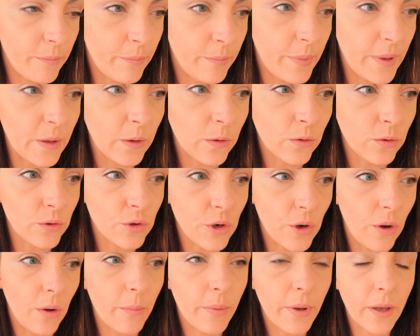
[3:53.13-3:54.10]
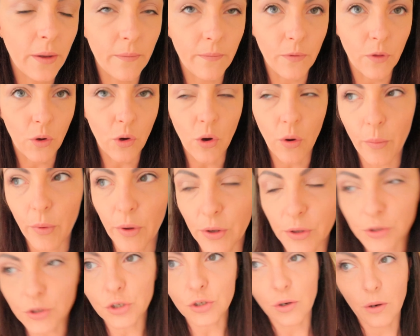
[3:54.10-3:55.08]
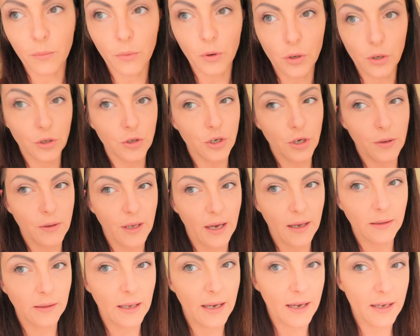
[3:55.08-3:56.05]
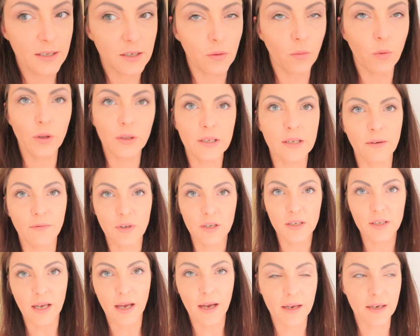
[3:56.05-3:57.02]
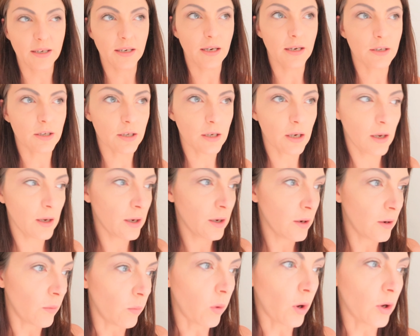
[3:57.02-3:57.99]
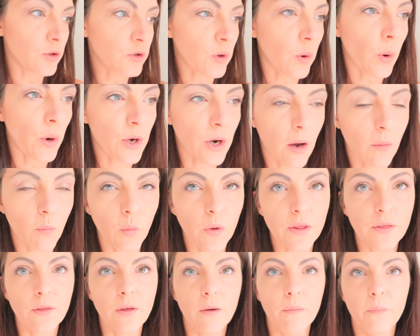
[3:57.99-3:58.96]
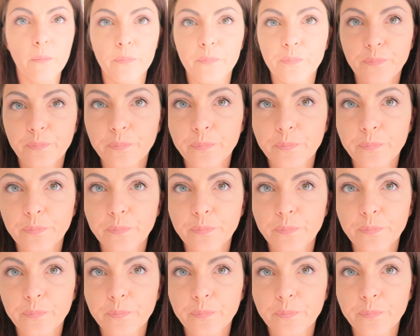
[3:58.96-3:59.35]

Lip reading: build up the cupboards. So I'm going to do that later once I've decided what's going on with them.